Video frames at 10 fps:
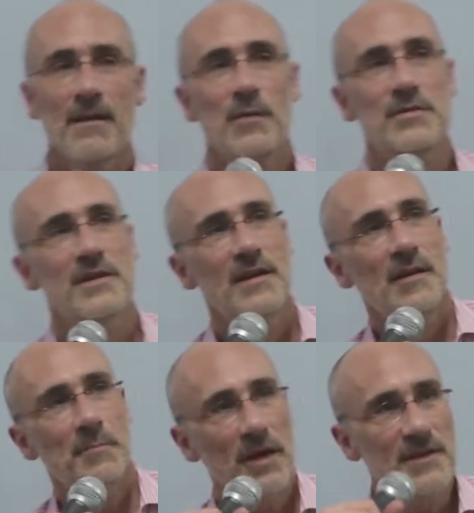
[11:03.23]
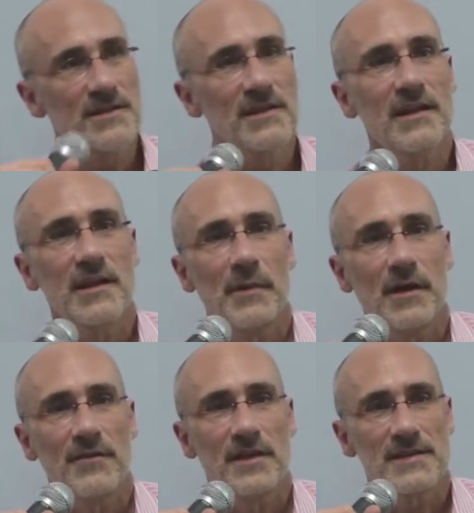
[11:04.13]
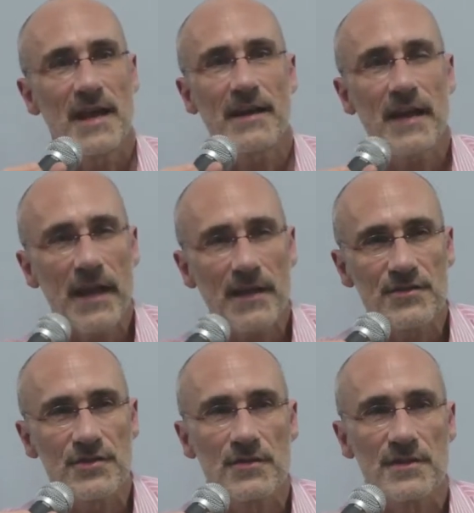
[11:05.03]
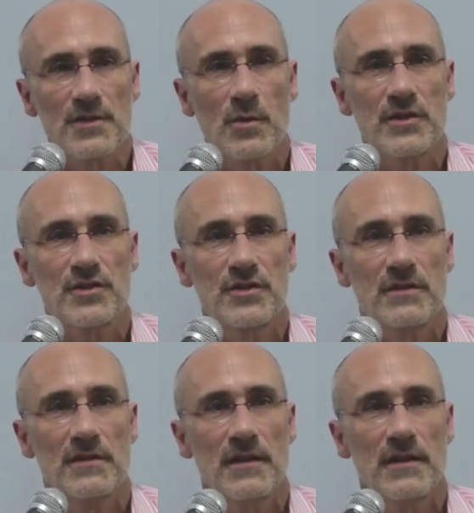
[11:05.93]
I was puzzling about this, how to answer this question.